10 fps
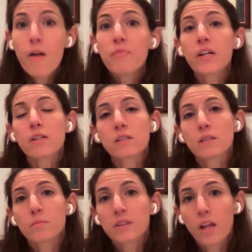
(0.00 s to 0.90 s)
there is this
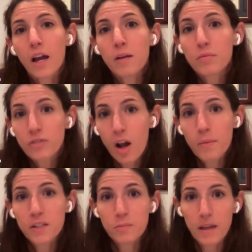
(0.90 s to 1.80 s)
implied
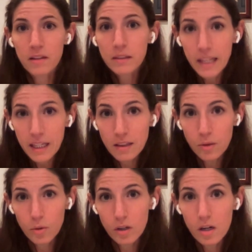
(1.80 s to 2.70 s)
promise by the
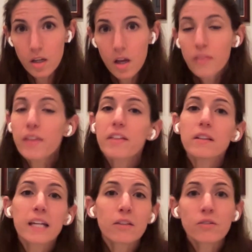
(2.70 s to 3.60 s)
landlord that the
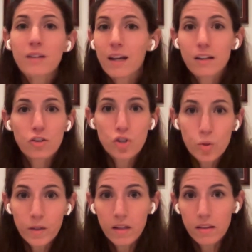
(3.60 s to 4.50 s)
landlord's not going to do
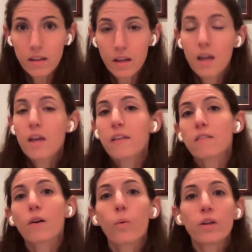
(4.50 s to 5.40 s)
anything that's
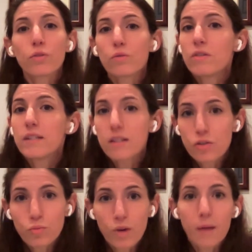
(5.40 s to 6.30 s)
going to
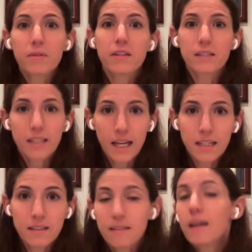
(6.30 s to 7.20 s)
disrupt the
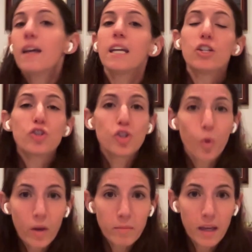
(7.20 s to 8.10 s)
tenant's
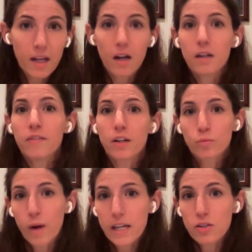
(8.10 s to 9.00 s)
enjoyment of
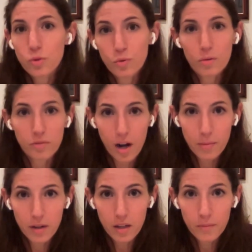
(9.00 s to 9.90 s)
and right to the
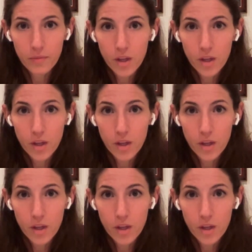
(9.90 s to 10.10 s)
property.